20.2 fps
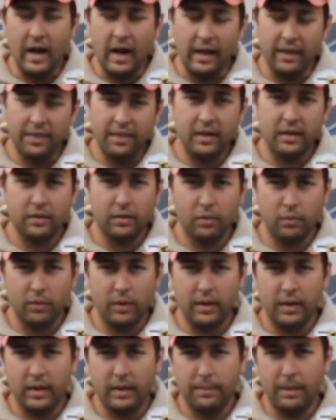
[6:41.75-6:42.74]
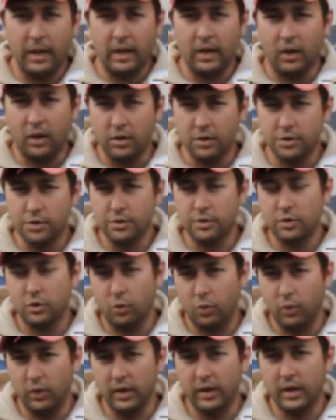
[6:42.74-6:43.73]
I think they're running about
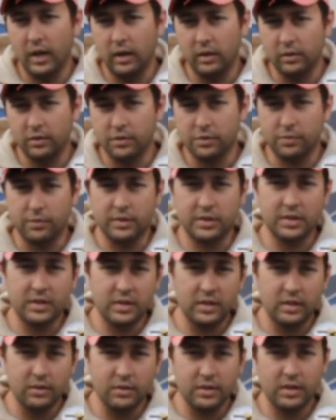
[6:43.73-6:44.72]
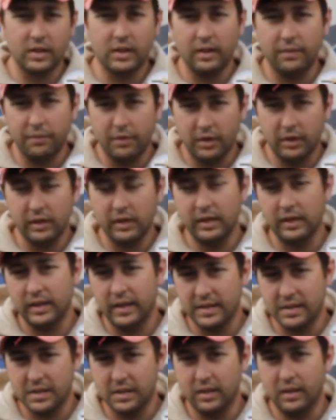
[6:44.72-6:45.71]
$120, which is still significantly
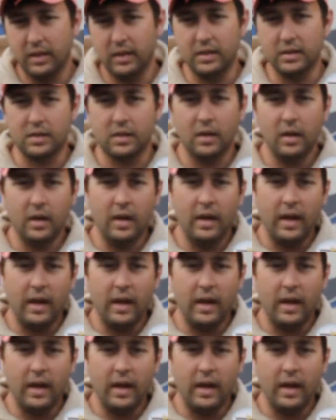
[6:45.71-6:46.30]
less than this,